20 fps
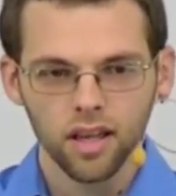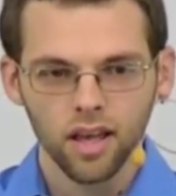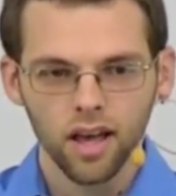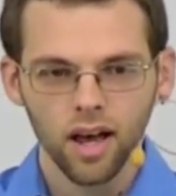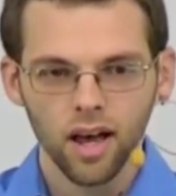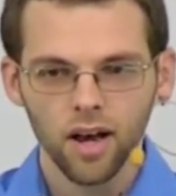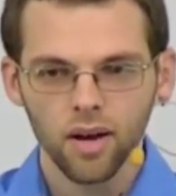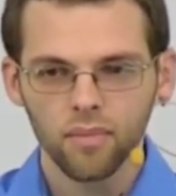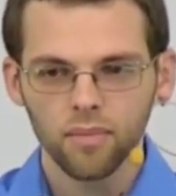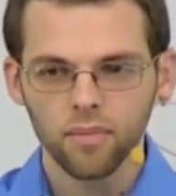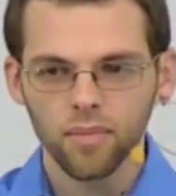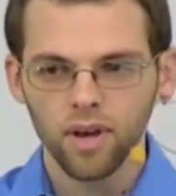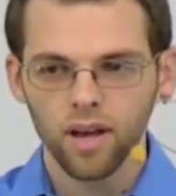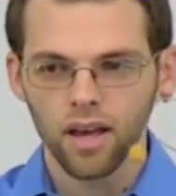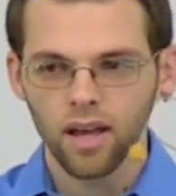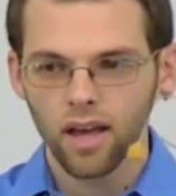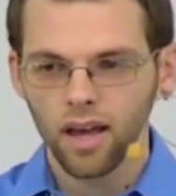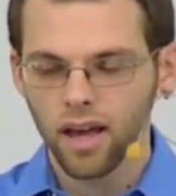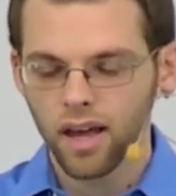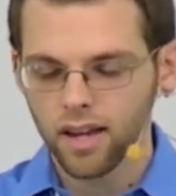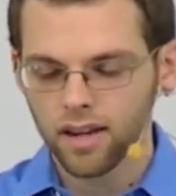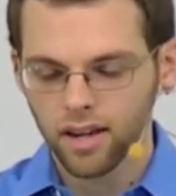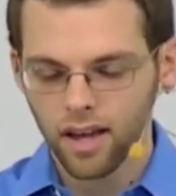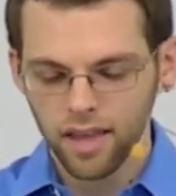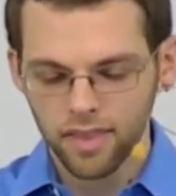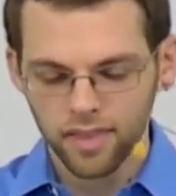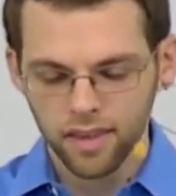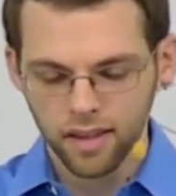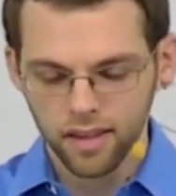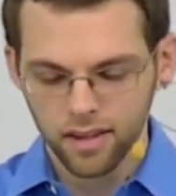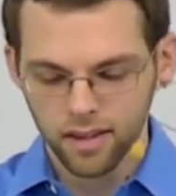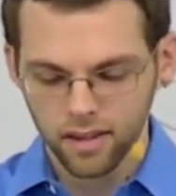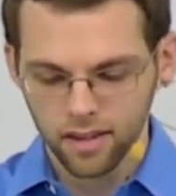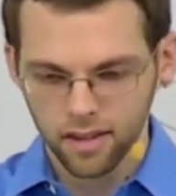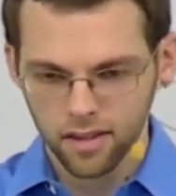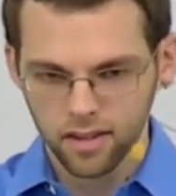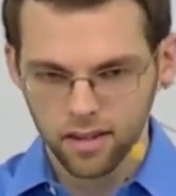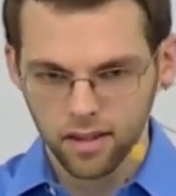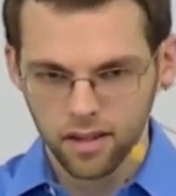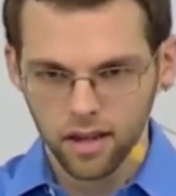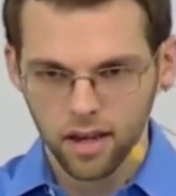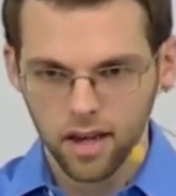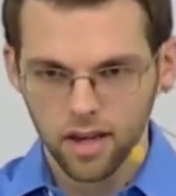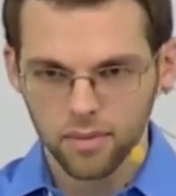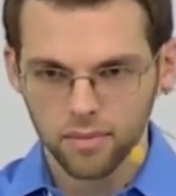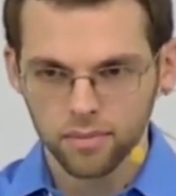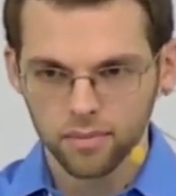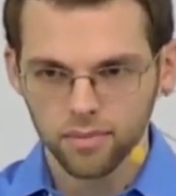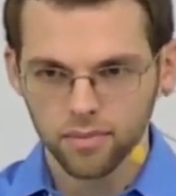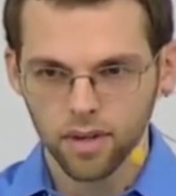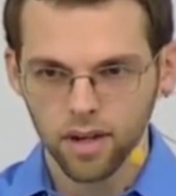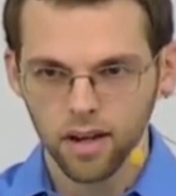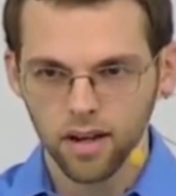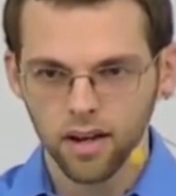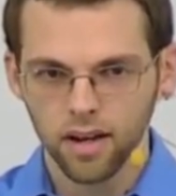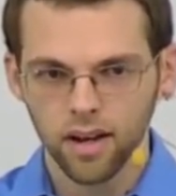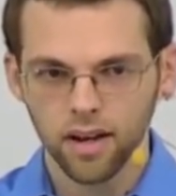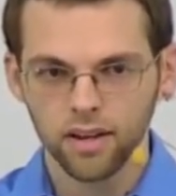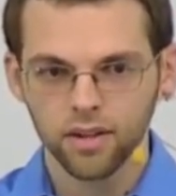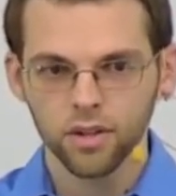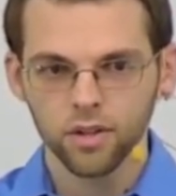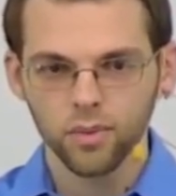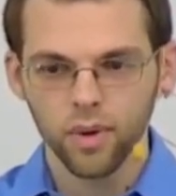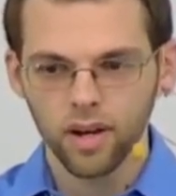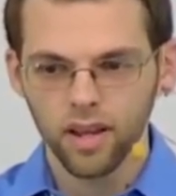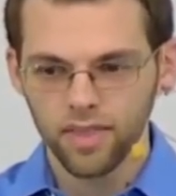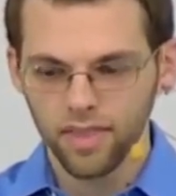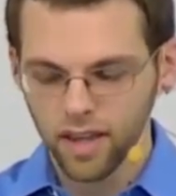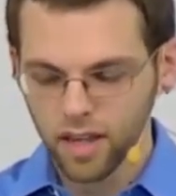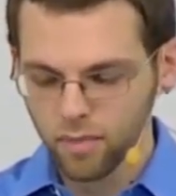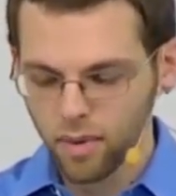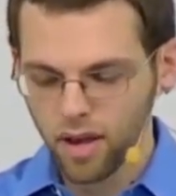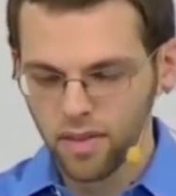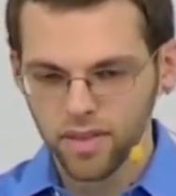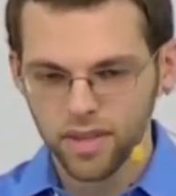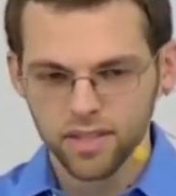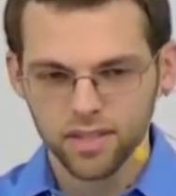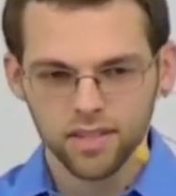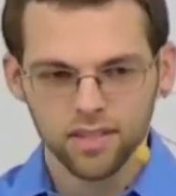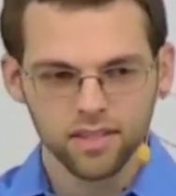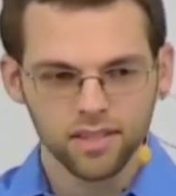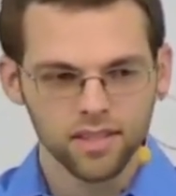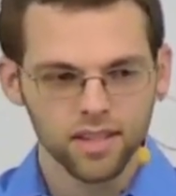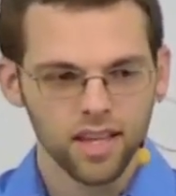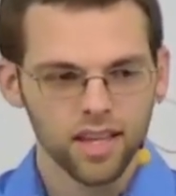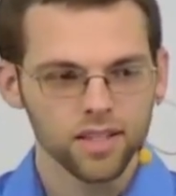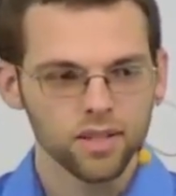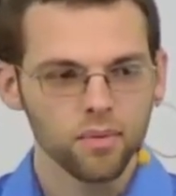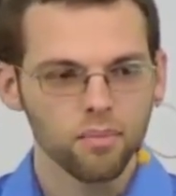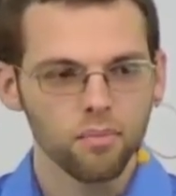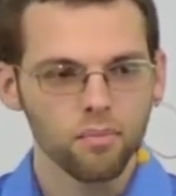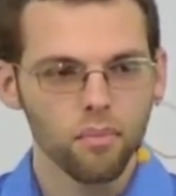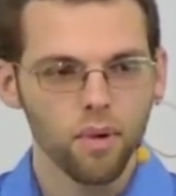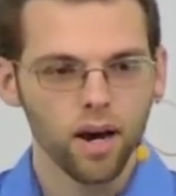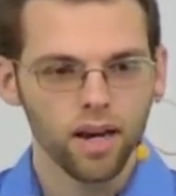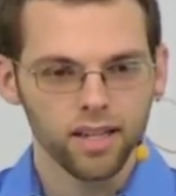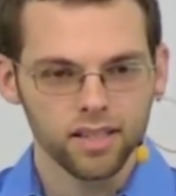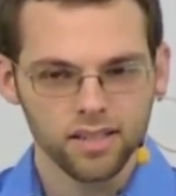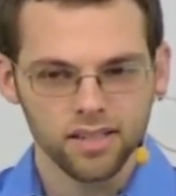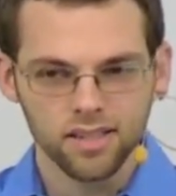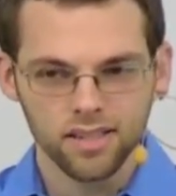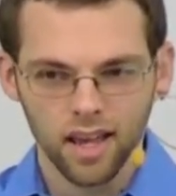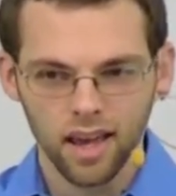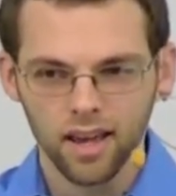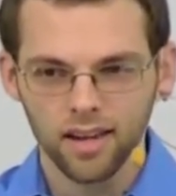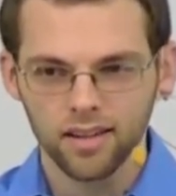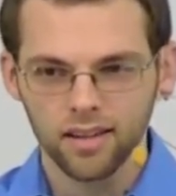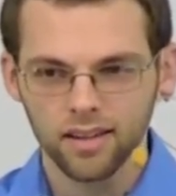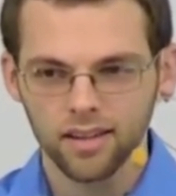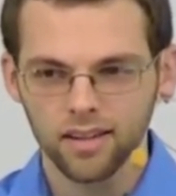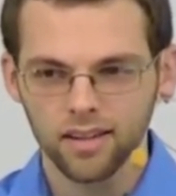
Um, and I think um, uh, a good way to think about this is, is a mindset.